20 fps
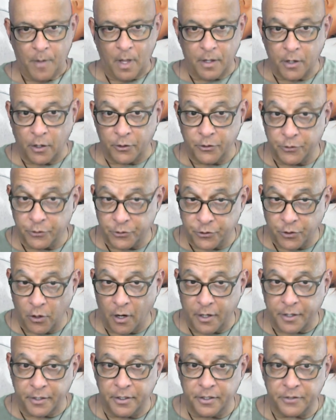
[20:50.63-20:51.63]
Now you
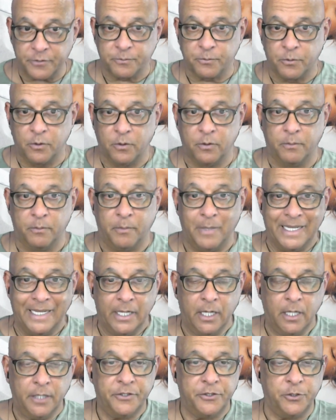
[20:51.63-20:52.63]
darken this room
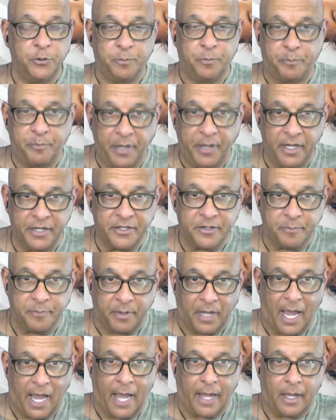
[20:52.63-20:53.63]
to pitch
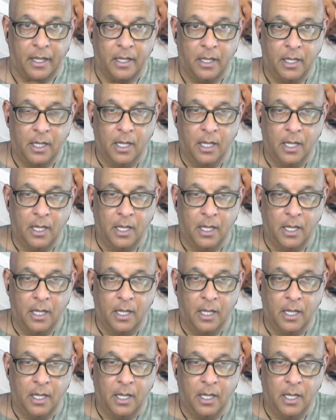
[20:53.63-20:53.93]
black,